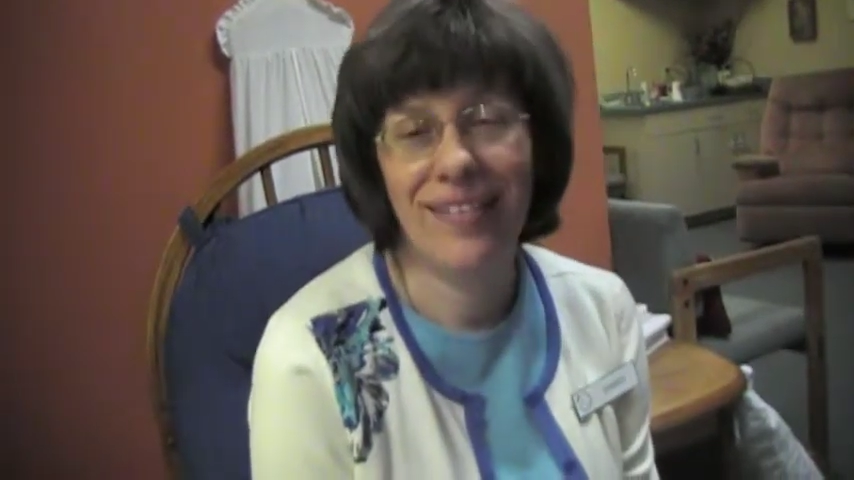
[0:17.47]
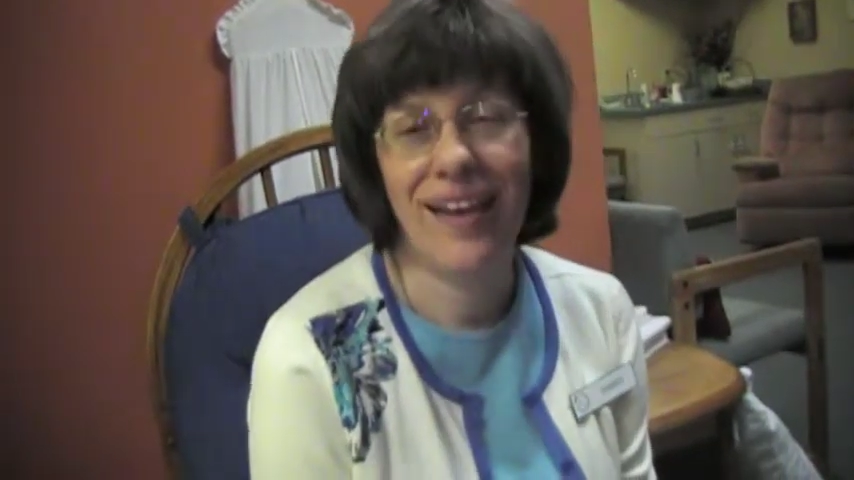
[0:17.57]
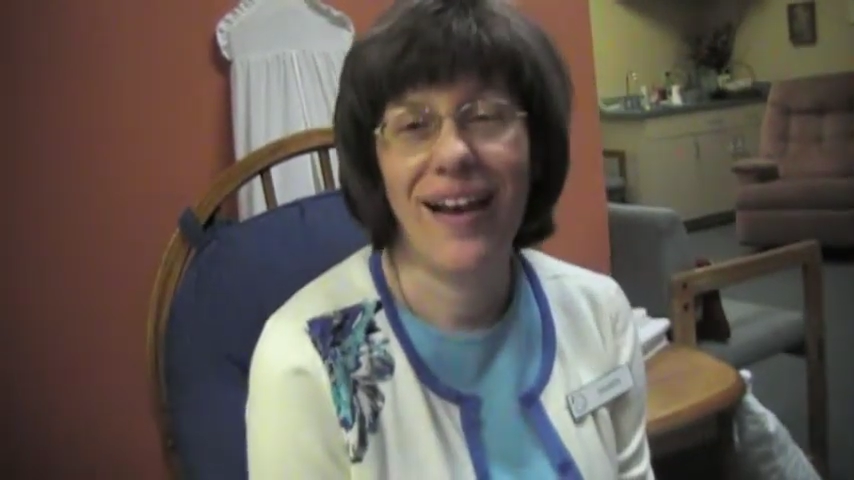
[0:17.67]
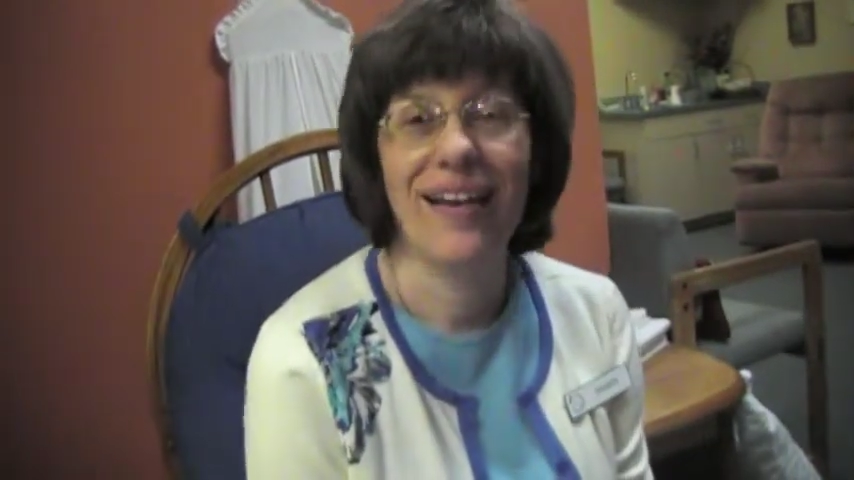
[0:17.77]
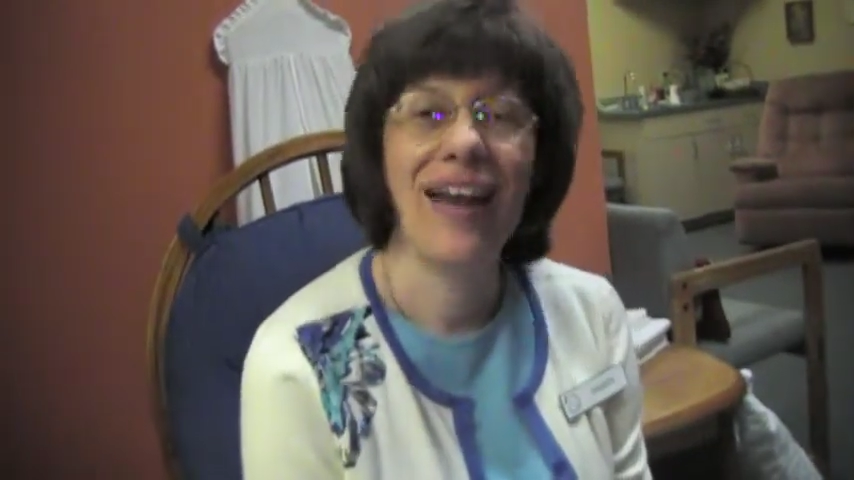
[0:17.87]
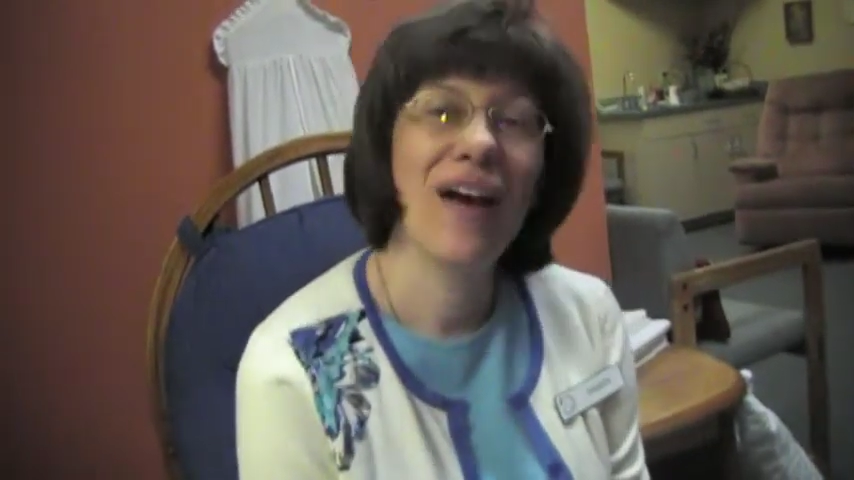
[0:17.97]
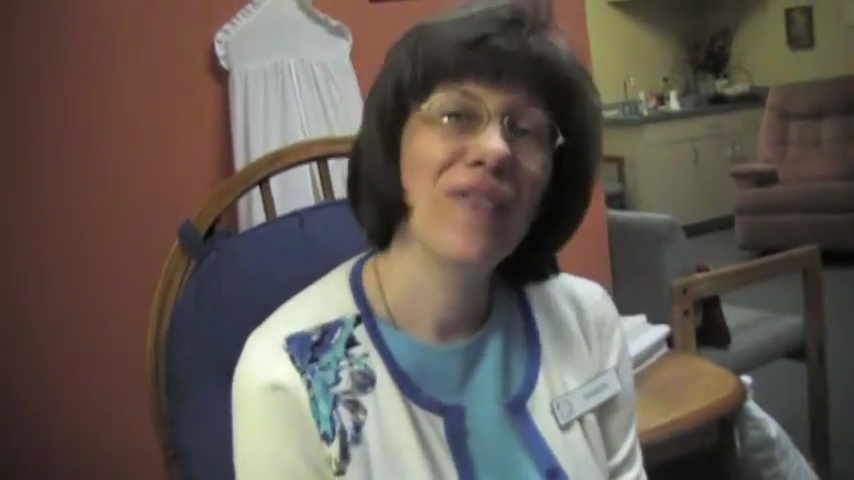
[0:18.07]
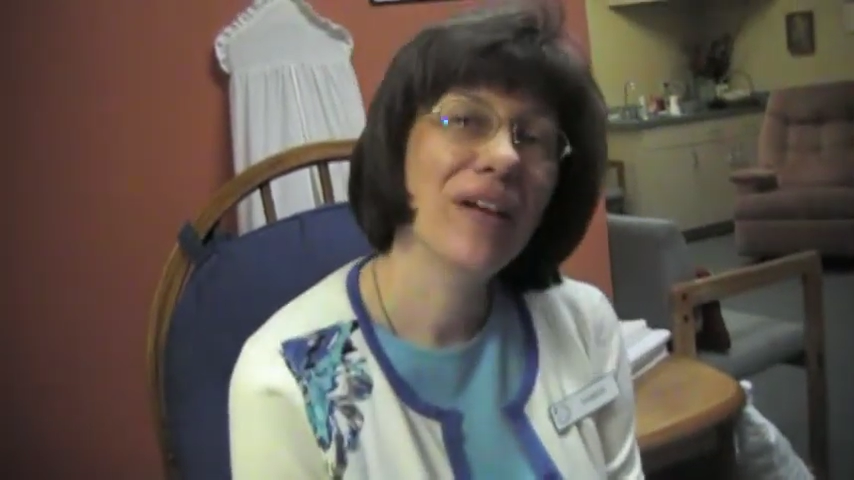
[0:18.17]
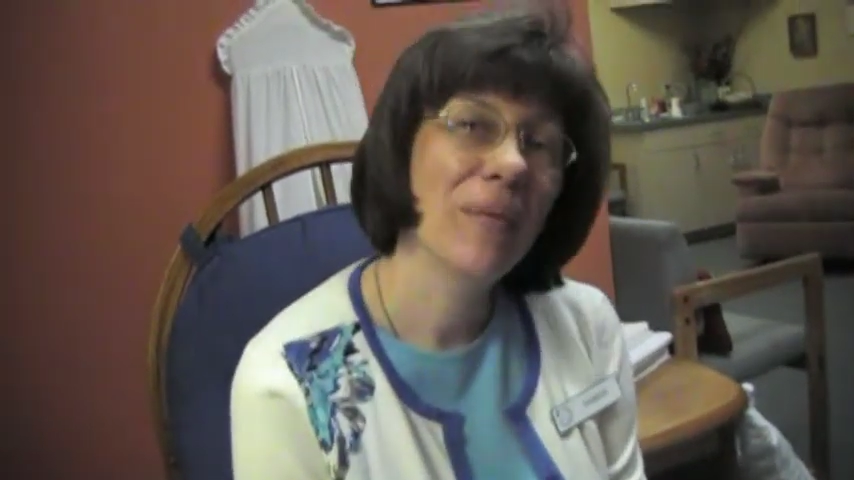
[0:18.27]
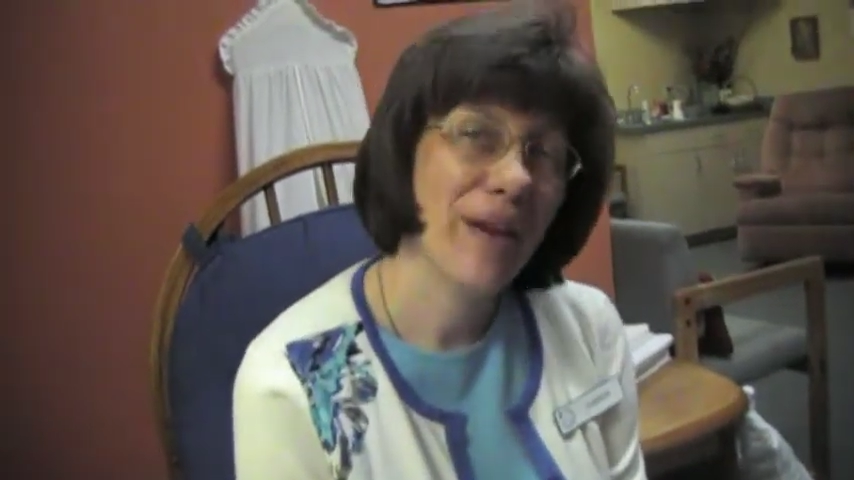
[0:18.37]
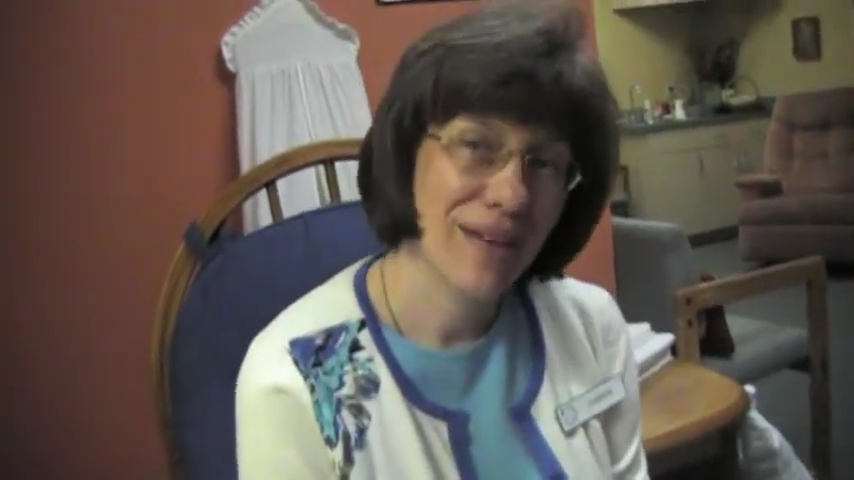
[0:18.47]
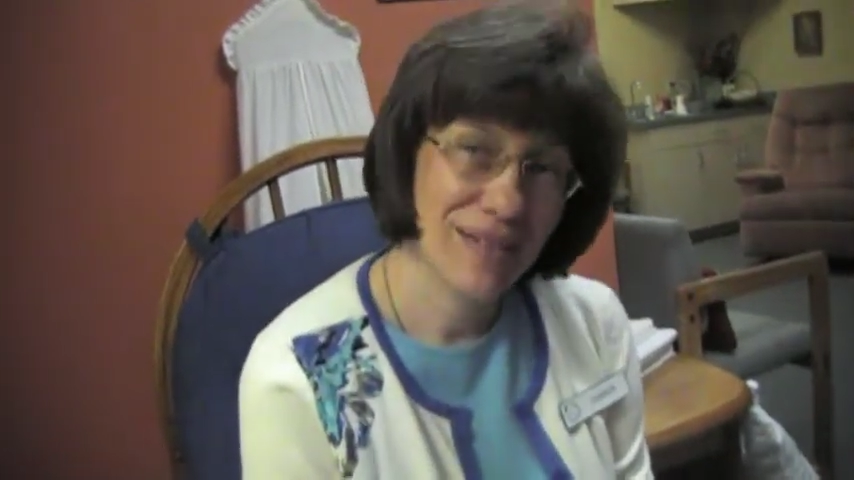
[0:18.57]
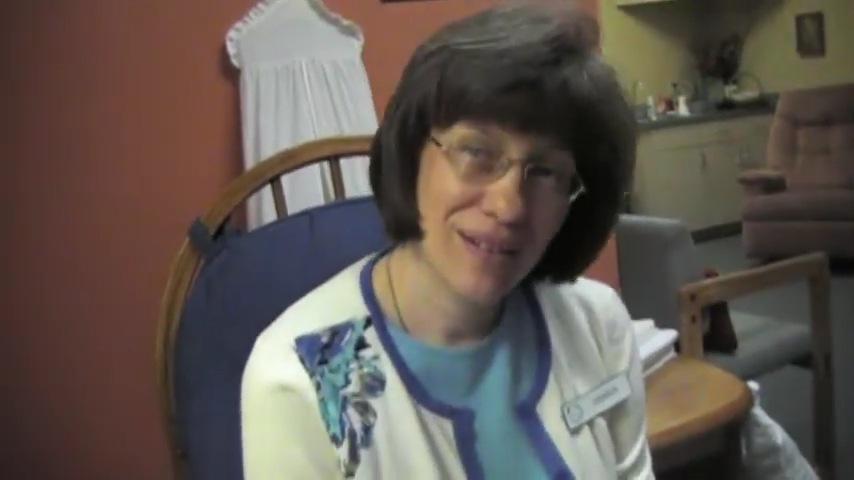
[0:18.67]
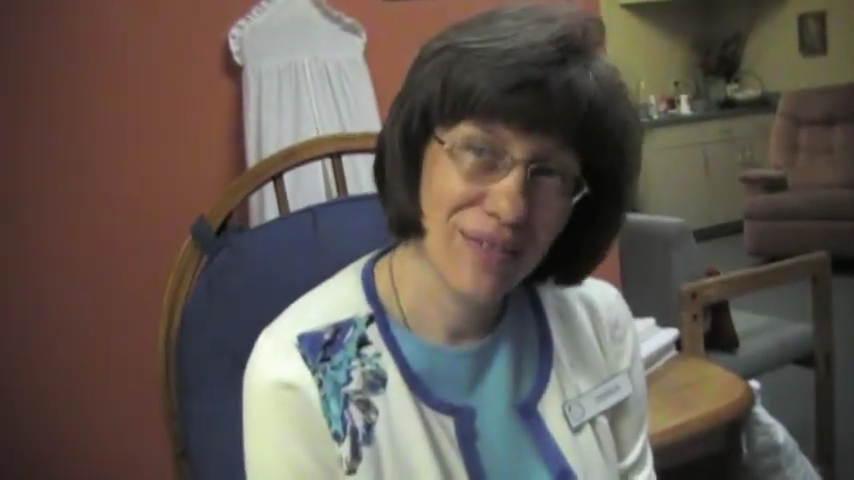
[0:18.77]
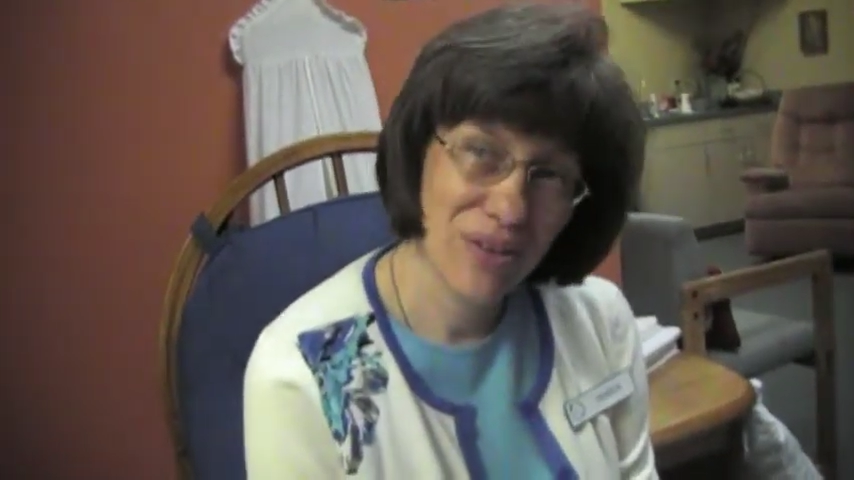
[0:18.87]
that having a
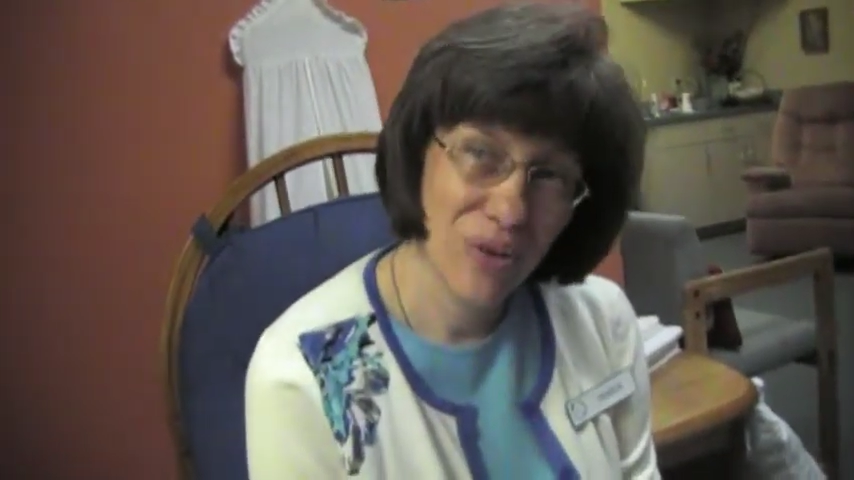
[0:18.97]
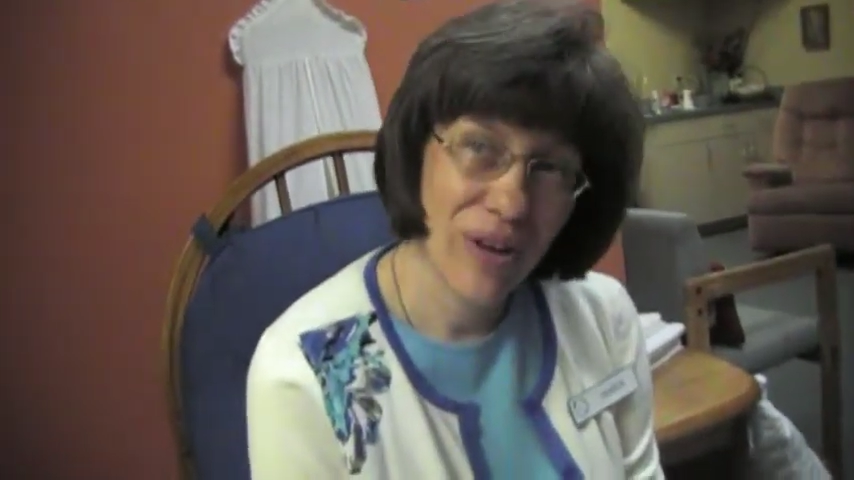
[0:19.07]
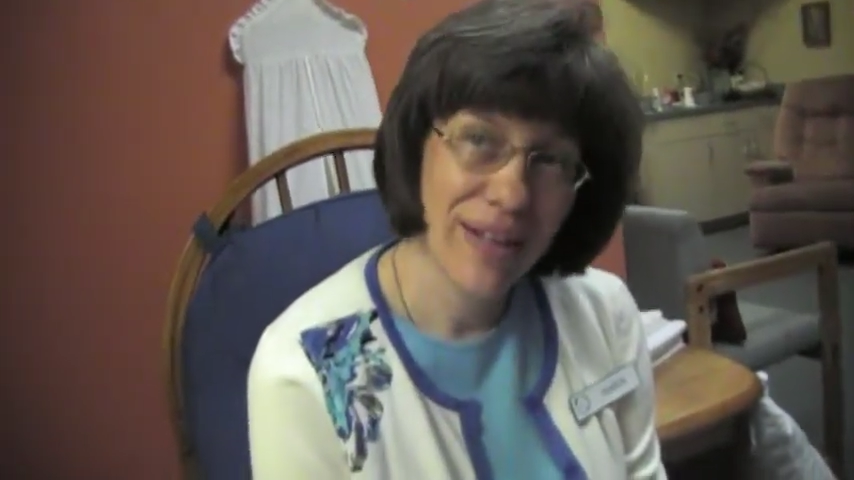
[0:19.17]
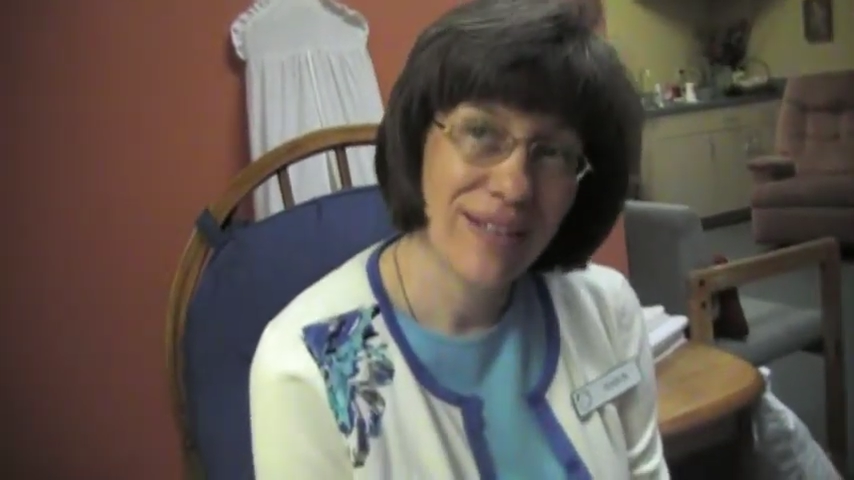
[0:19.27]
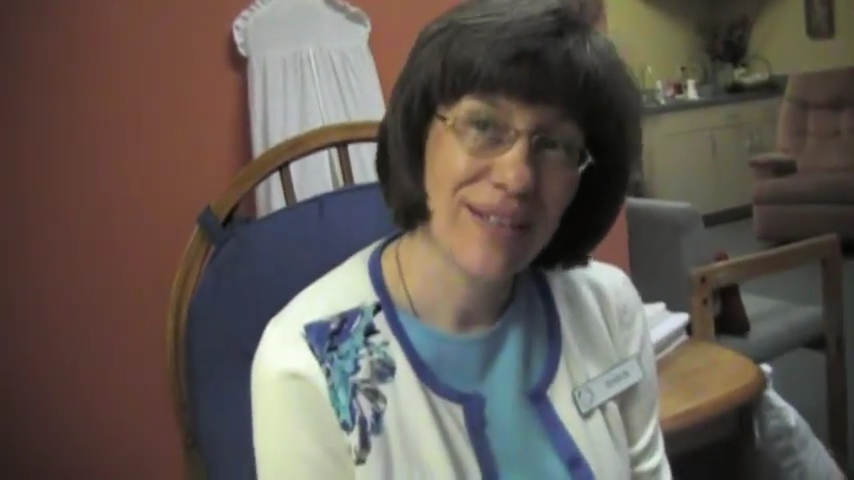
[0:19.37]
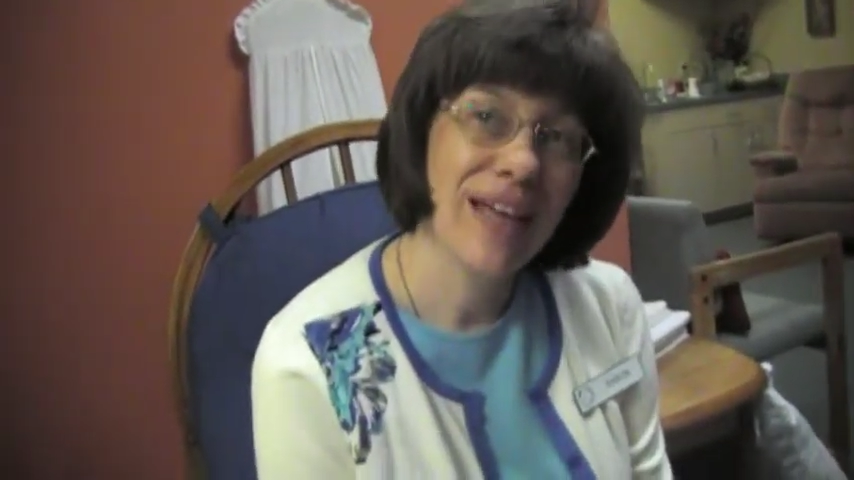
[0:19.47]
basket of toys